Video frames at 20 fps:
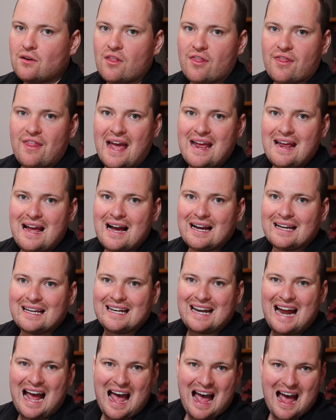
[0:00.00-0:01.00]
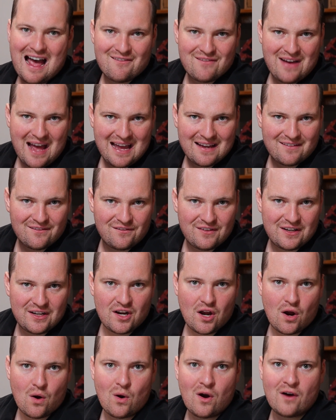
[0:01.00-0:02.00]
they are gonna have a
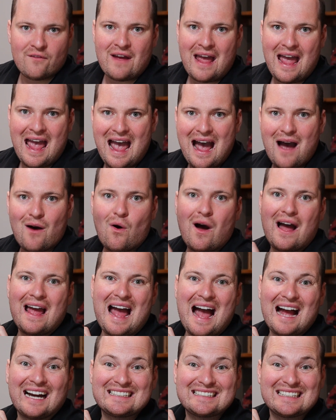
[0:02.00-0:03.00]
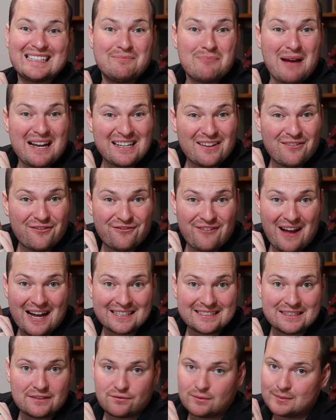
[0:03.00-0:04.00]
video of how I actually
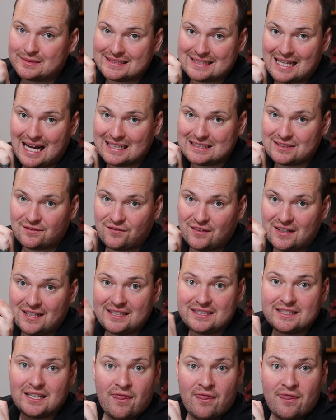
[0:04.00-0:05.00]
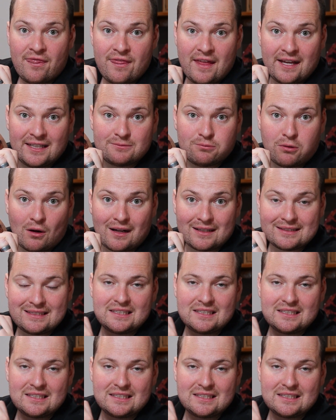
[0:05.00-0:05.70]
manufactured from start to finish these products here.